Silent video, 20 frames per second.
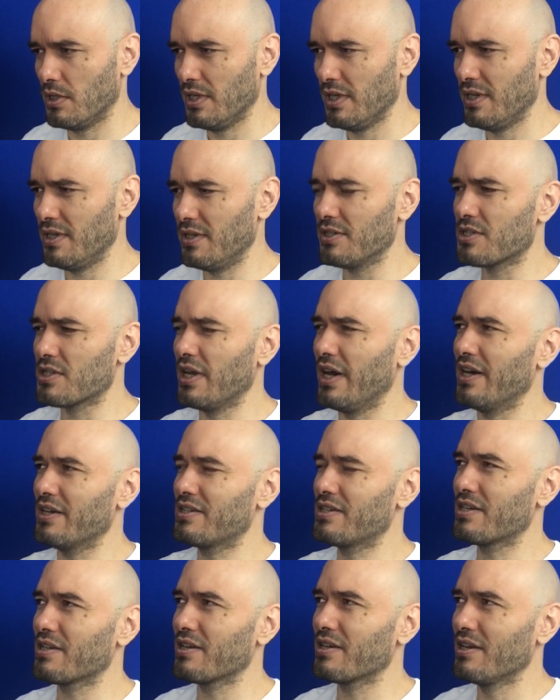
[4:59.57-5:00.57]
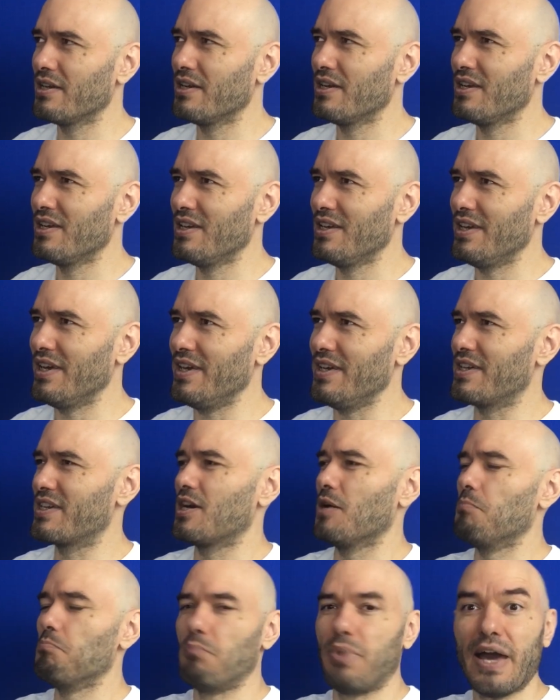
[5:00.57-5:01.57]
It is not A
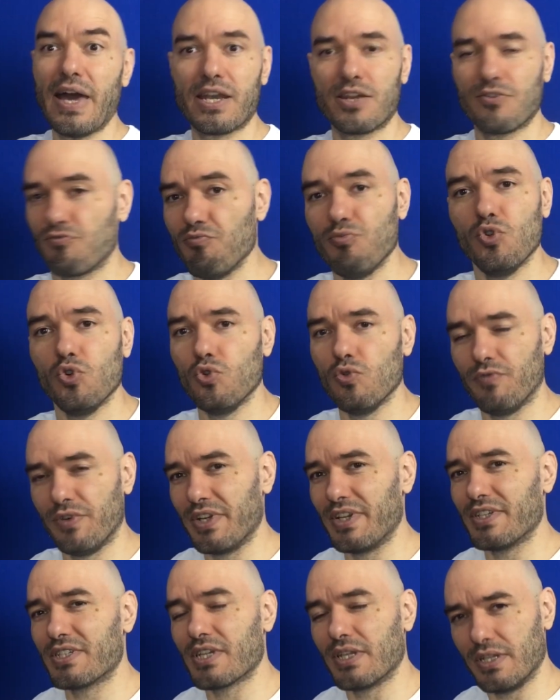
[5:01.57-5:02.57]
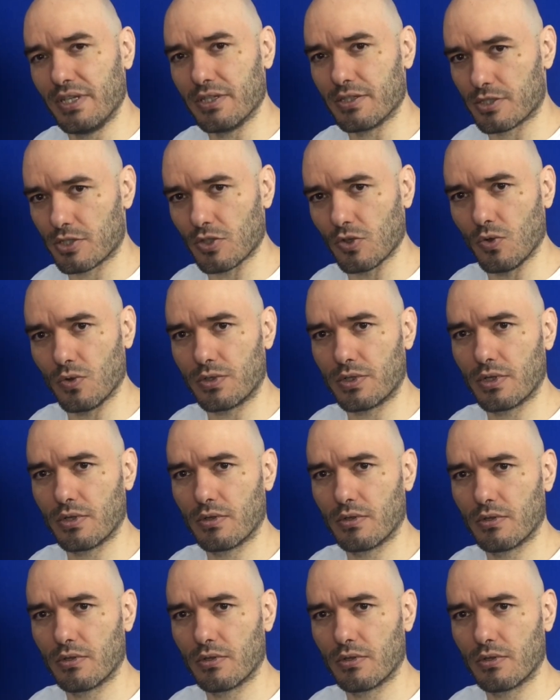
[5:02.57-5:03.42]
combative move, it is an insult.